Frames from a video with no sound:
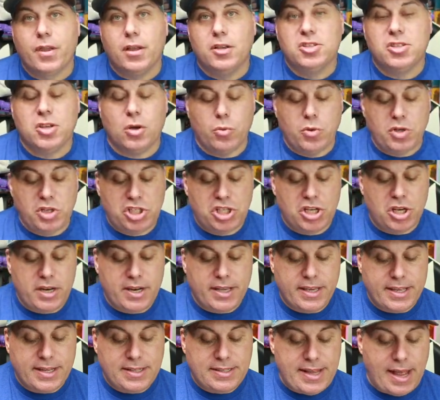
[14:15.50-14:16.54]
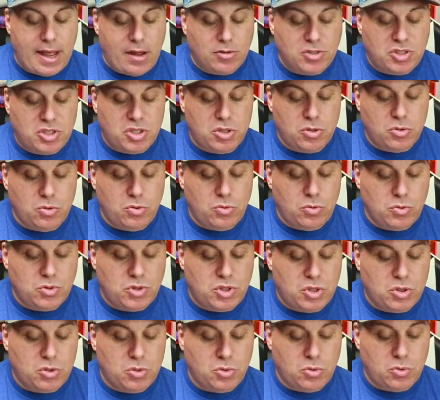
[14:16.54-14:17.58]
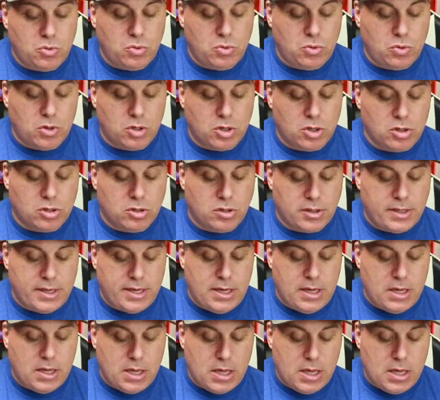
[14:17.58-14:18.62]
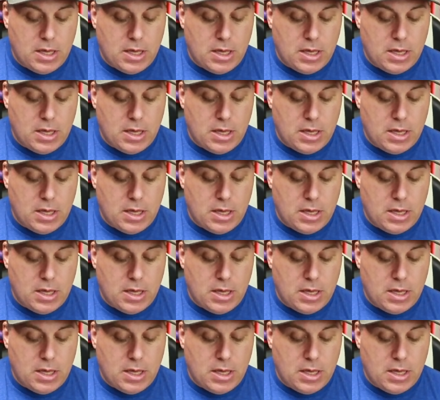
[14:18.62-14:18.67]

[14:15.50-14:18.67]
So we shouldn't get down too, too early